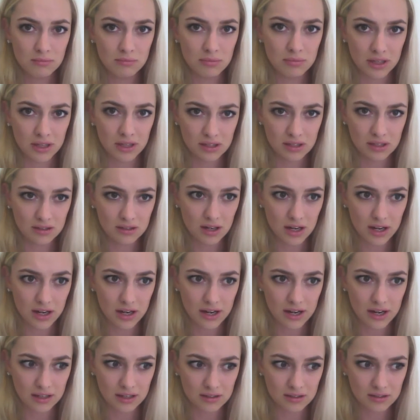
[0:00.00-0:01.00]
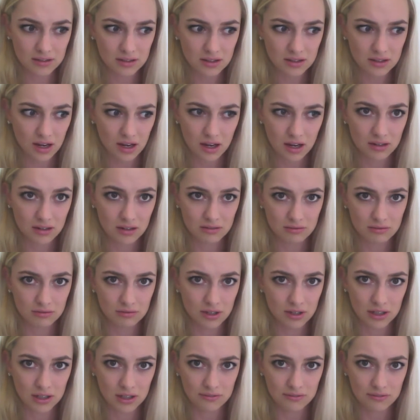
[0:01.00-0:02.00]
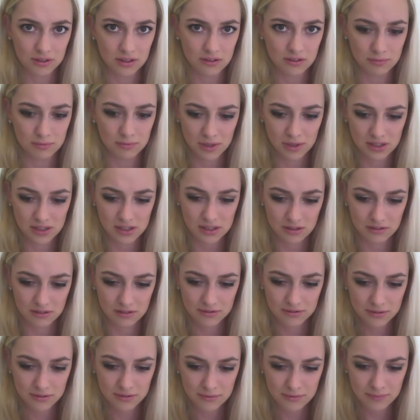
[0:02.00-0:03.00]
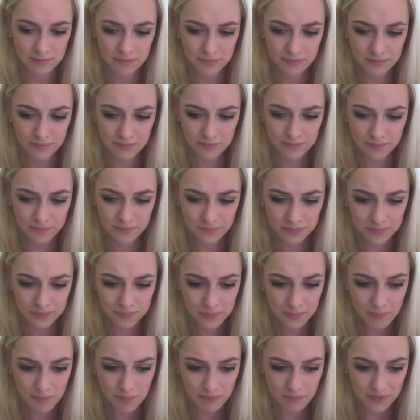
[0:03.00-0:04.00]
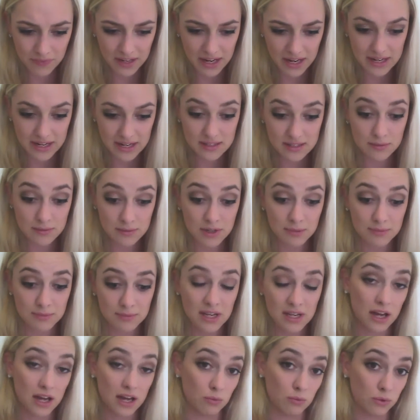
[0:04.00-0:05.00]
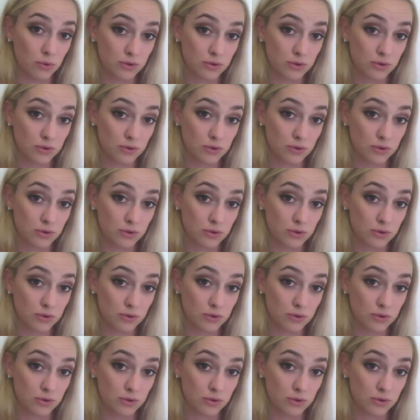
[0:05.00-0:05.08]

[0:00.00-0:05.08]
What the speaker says: but I can't really forgive myself. And sometimes I don't